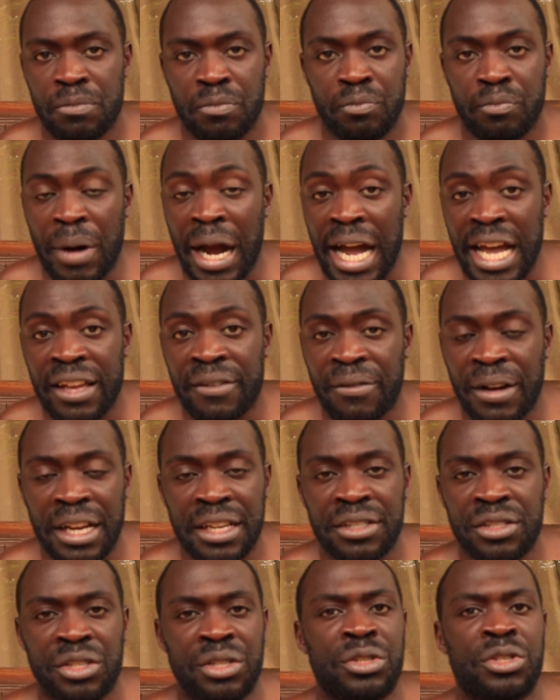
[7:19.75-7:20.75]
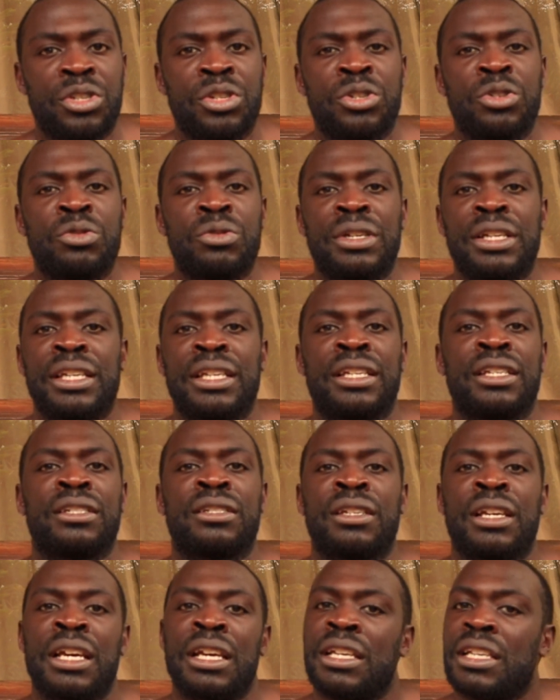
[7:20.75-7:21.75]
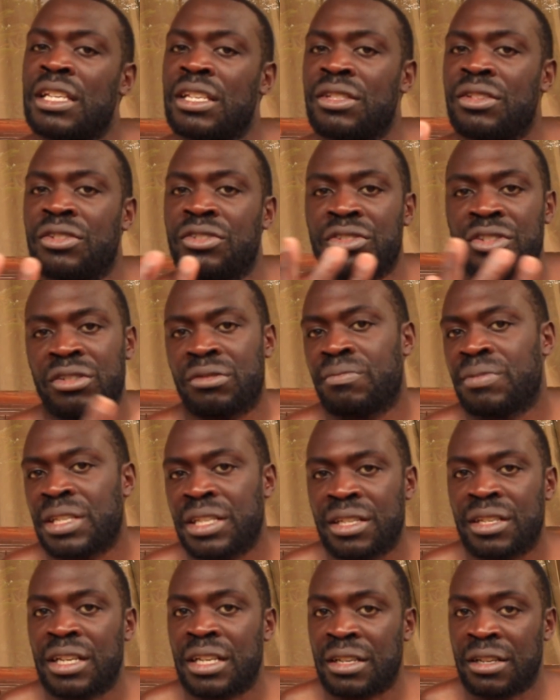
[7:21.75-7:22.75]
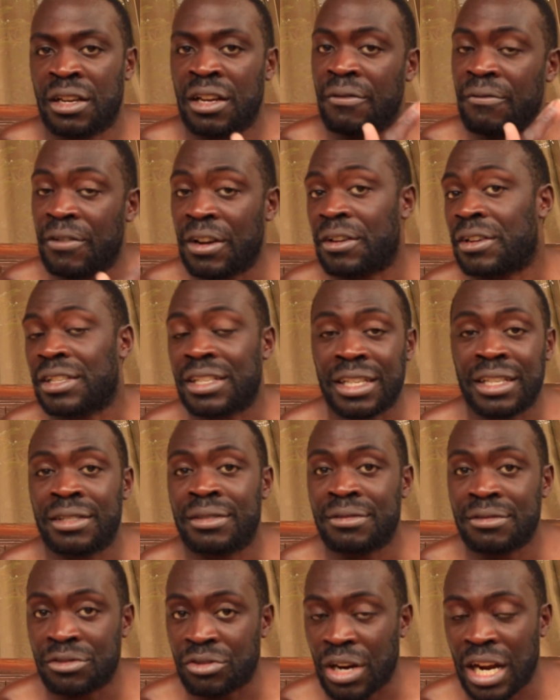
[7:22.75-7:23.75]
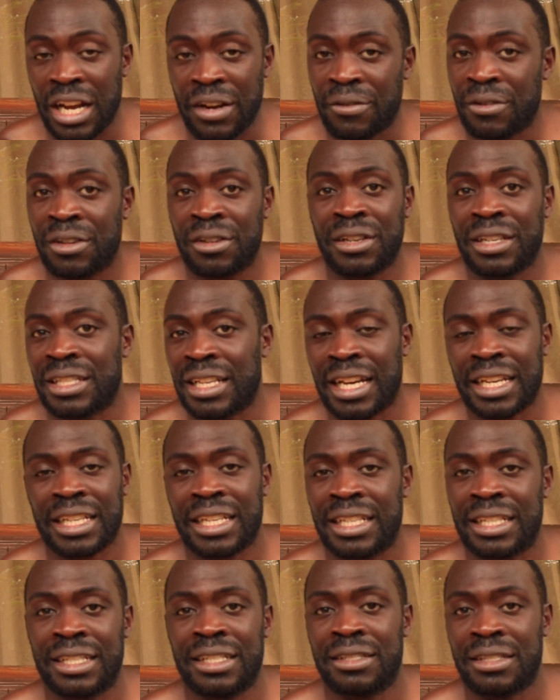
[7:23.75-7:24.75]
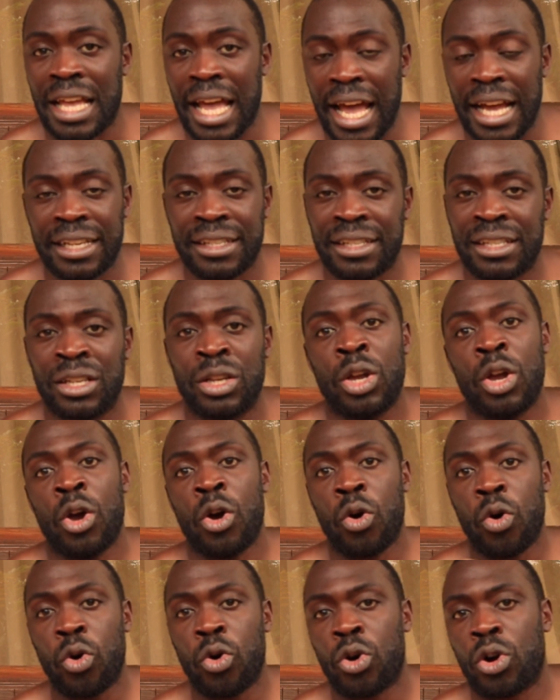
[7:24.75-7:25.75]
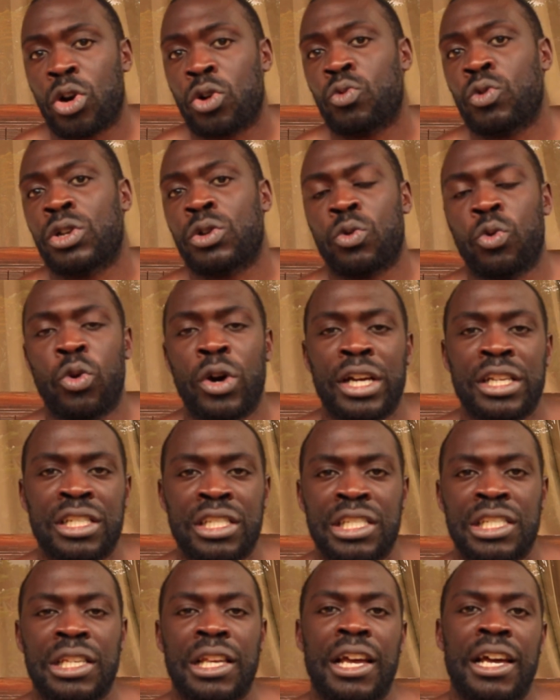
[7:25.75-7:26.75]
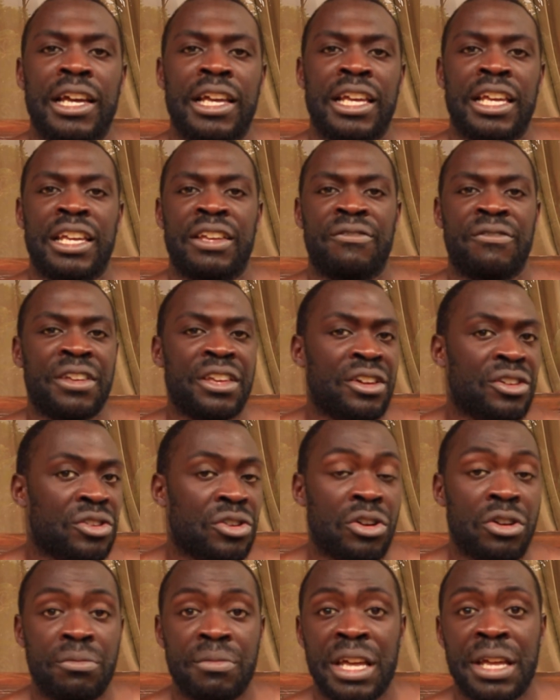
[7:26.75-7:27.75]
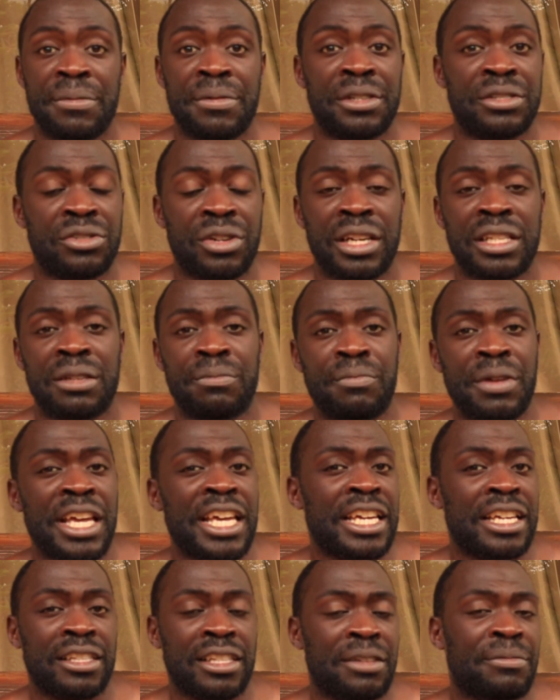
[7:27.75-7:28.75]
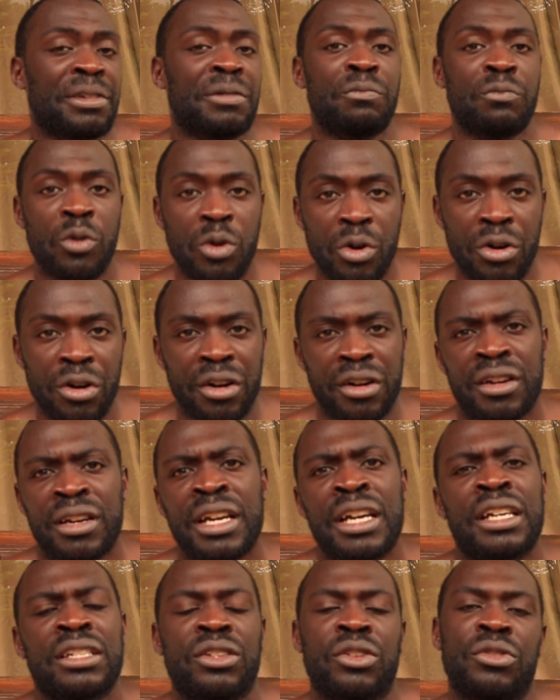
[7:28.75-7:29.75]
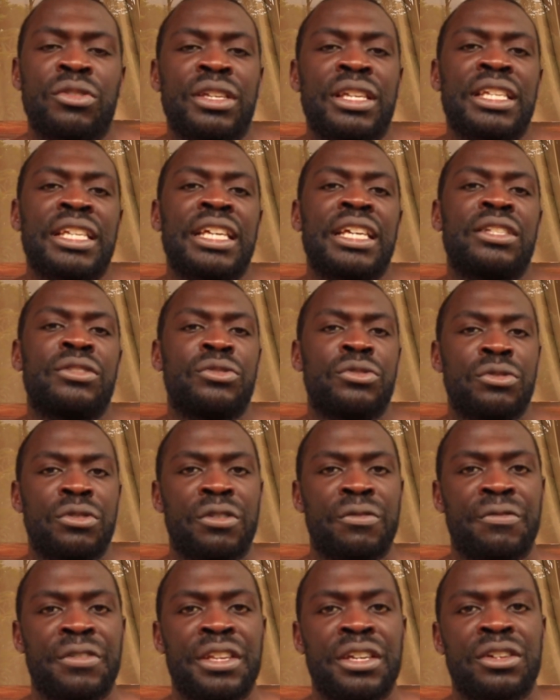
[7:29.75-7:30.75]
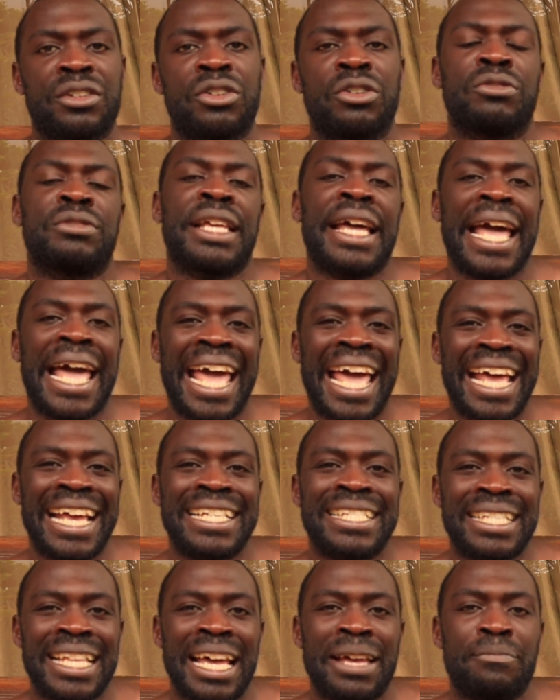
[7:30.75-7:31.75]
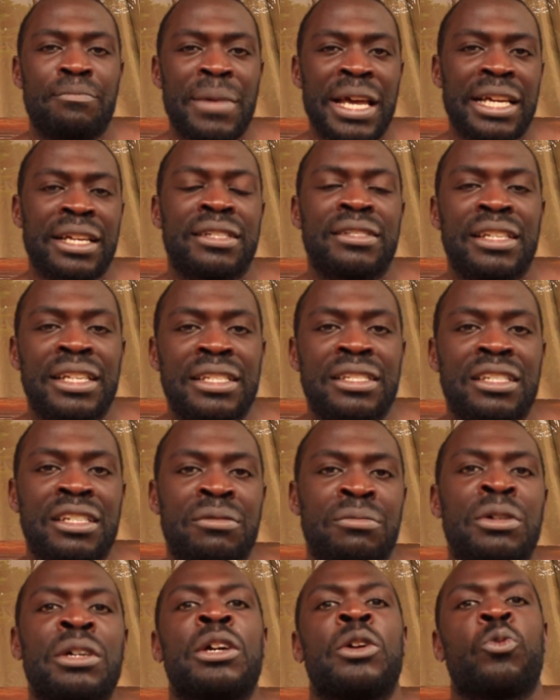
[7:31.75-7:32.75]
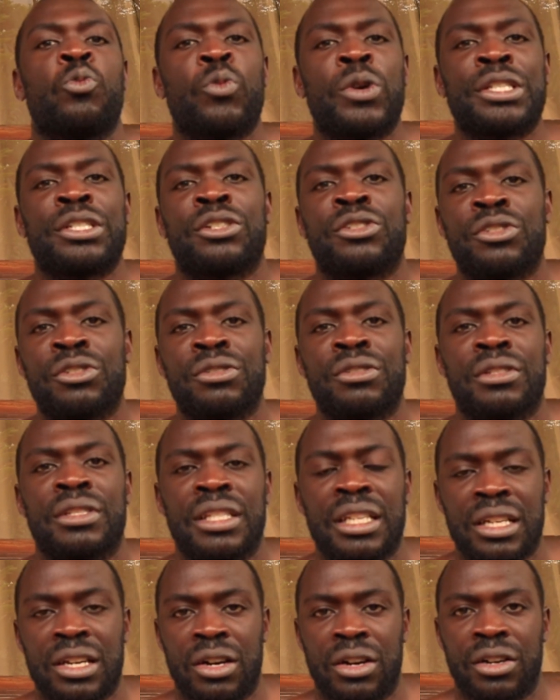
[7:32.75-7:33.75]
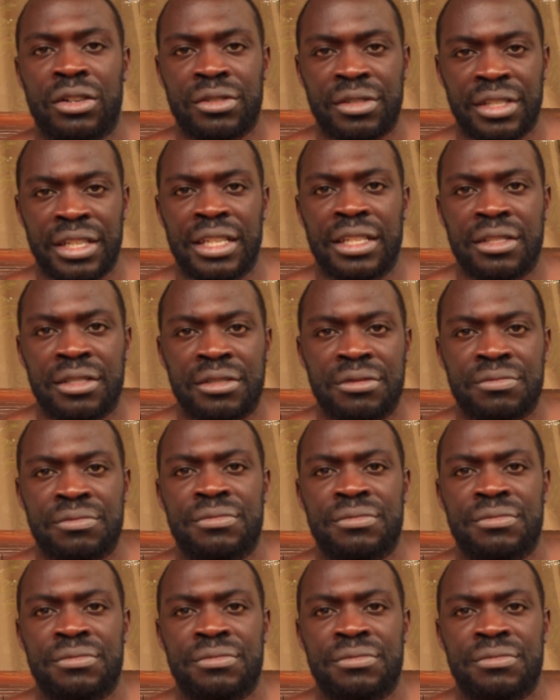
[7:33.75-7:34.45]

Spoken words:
My advice to you is either you'll be a very good driver and not get in an accident, or request a vehicle, maybe try to pay a little bit more so you can get a newer vehicle that has that mechanism when you're using the car seats.